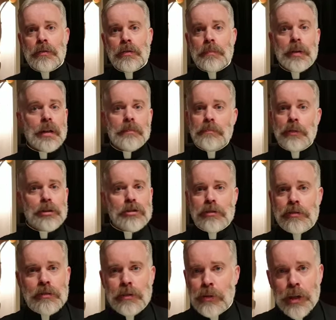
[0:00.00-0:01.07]
to be a
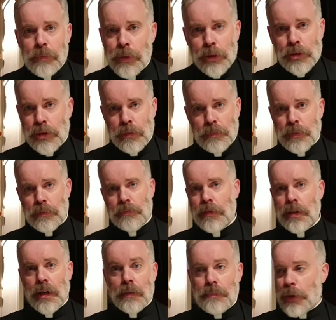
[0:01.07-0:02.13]
missionary bishop,
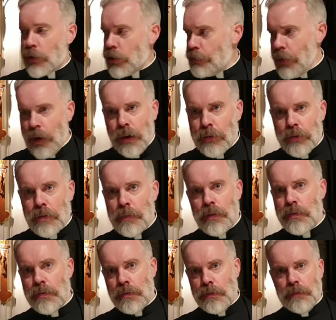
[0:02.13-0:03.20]
a bishop on the
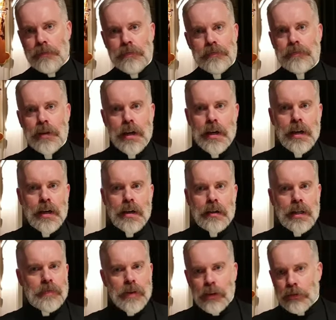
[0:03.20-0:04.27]
move,
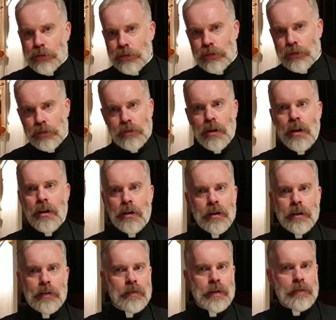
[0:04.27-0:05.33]
giving
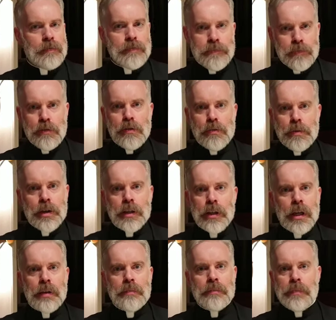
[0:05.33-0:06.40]
strong, forward
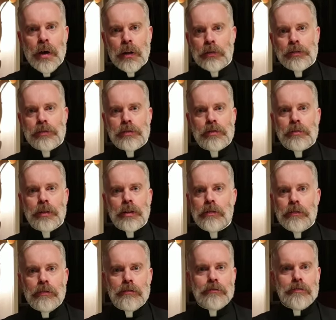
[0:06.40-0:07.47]
impulse to a
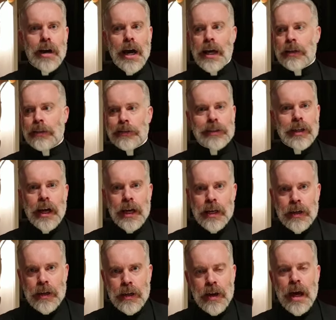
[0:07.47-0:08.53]
new and
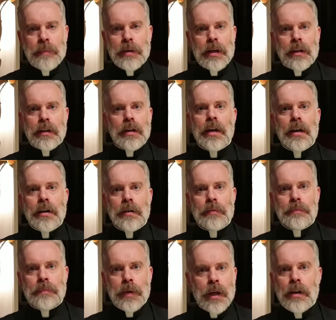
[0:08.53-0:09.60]
dynamic
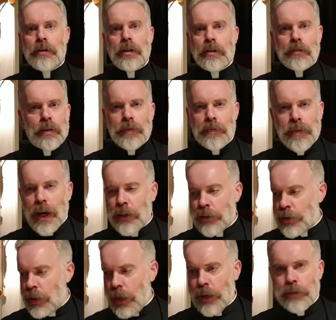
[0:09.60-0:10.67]
period of
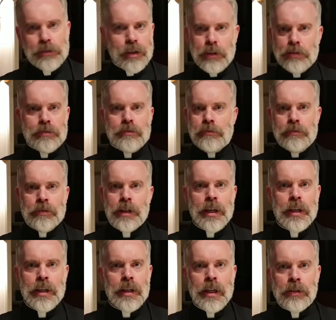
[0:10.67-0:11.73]
evangelization
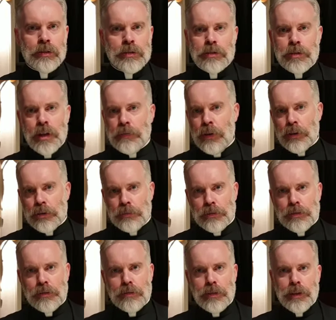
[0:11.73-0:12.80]
in the See of
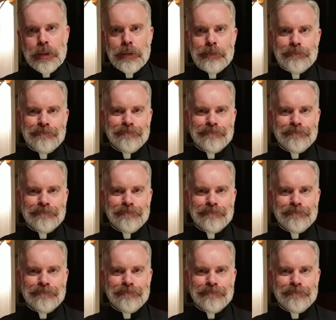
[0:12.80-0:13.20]
Oswestry.